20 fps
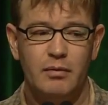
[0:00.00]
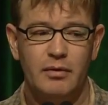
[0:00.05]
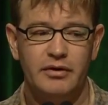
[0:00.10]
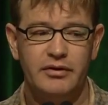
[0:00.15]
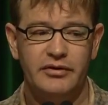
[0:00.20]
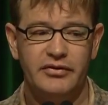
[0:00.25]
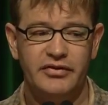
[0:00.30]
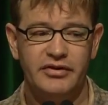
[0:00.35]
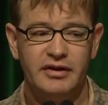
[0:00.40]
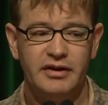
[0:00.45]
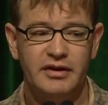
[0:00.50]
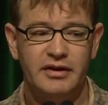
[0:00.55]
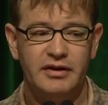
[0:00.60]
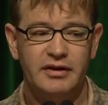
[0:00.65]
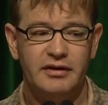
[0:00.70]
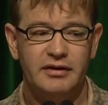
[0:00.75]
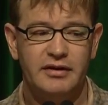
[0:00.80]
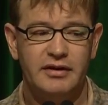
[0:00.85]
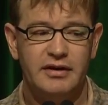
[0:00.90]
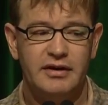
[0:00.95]
what you
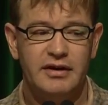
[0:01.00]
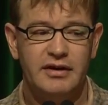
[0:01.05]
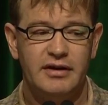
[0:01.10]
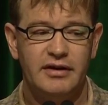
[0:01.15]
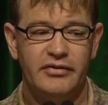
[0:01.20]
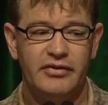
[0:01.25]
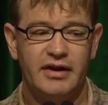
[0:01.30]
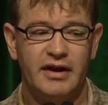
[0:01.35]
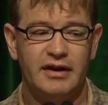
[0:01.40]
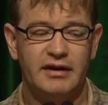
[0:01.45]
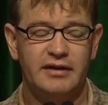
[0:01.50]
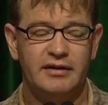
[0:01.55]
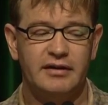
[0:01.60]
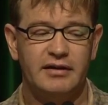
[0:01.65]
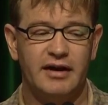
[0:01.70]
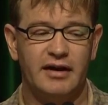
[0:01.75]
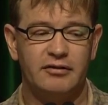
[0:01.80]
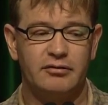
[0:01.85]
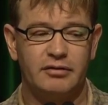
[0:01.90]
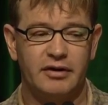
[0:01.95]
see is that
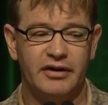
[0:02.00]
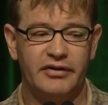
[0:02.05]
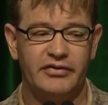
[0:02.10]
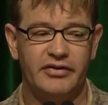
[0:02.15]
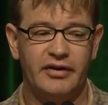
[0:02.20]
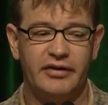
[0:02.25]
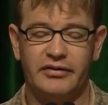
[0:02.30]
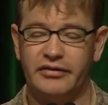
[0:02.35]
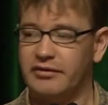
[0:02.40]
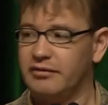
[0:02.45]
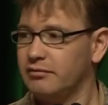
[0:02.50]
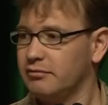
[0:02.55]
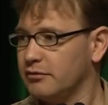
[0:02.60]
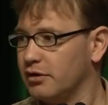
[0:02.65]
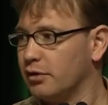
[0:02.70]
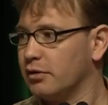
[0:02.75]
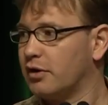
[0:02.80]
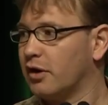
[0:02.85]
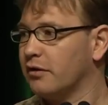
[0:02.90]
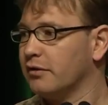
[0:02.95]
at rest there's
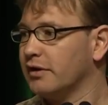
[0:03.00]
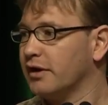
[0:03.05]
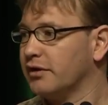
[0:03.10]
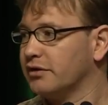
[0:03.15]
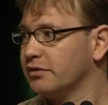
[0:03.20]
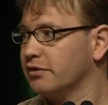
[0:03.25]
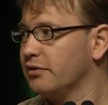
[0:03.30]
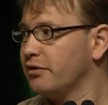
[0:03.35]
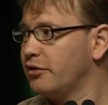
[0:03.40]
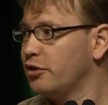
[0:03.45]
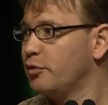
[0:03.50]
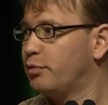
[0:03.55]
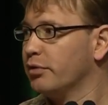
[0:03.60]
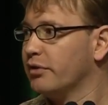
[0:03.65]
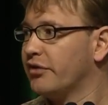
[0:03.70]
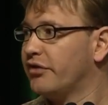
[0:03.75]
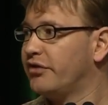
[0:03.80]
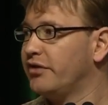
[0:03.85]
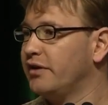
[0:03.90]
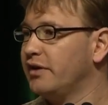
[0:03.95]
no correlation. So you
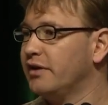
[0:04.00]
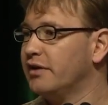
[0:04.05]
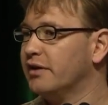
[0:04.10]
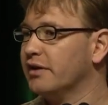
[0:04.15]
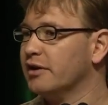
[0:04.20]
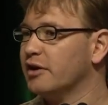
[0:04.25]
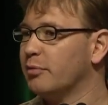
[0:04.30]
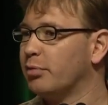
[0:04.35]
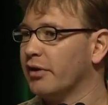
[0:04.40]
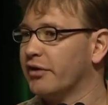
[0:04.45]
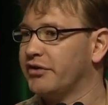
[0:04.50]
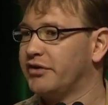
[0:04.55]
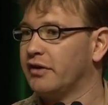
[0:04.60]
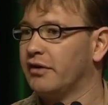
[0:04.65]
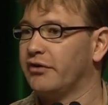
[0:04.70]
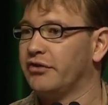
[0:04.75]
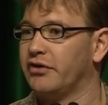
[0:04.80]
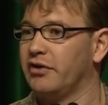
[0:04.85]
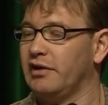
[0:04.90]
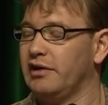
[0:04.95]
put a seed in the
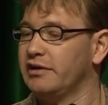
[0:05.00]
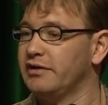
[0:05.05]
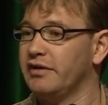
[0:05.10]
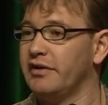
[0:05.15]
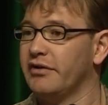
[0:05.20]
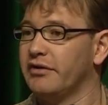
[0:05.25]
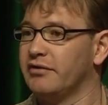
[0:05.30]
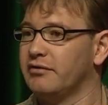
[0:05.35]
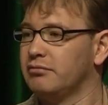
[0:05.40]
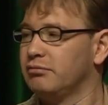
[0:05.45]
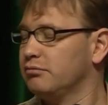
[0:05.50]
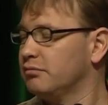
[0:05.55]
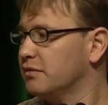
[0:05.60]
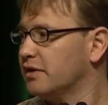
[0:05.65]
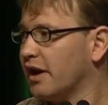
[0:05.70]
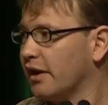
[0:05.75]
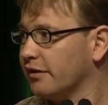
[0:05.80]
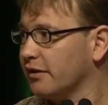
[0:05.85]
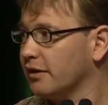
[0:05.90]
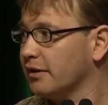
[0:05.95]
posterior cingulate and there's
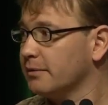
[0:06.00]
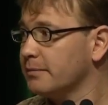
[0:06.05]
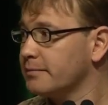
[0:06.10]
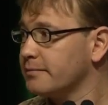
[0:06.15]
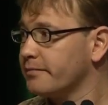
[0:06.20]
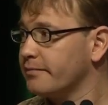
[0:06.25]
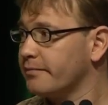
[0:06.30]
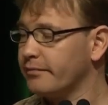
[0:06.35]
nothing.